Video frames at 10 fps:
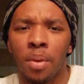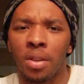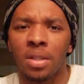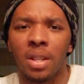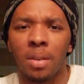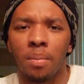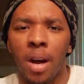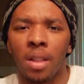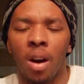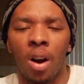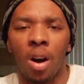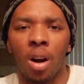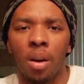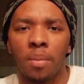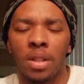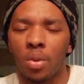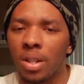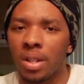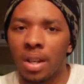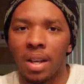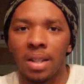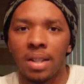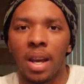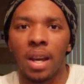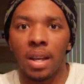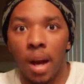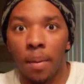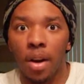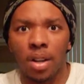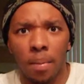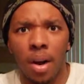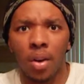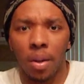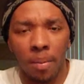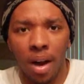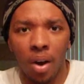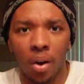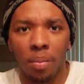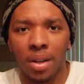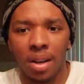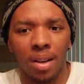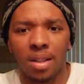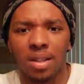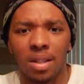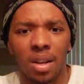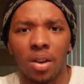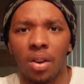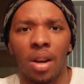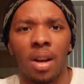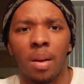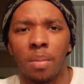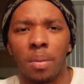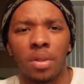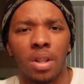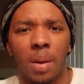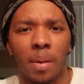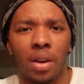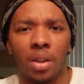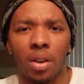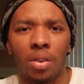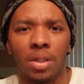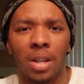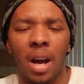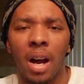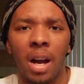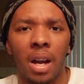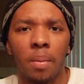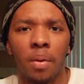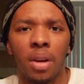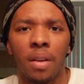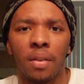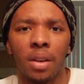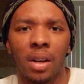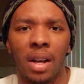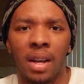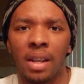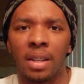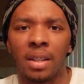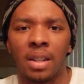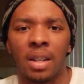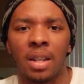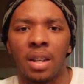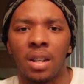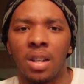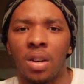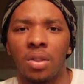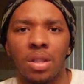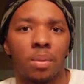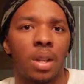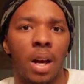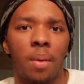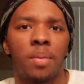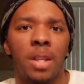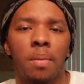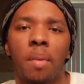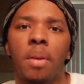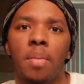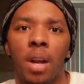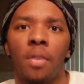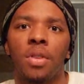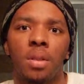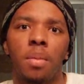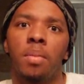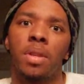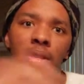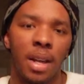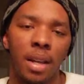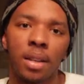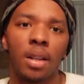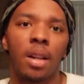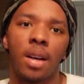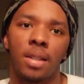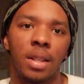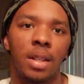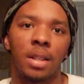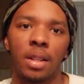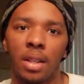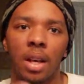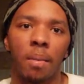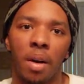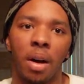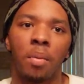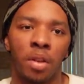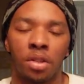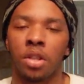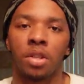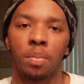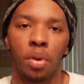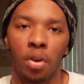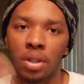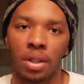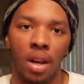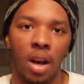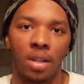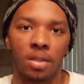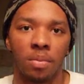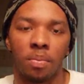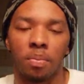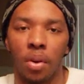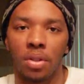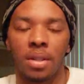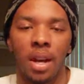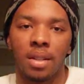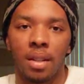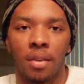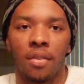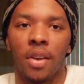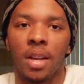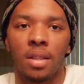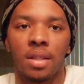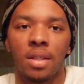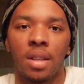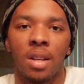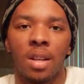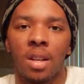person by the arm and twisting it and saying, come out, come out, come out, because, you know, people should come out in their own time or whatever. And, you know, sometimes it might be better for some people to stay in the closet than to come out, because there's pros and cons of both sides of the fence.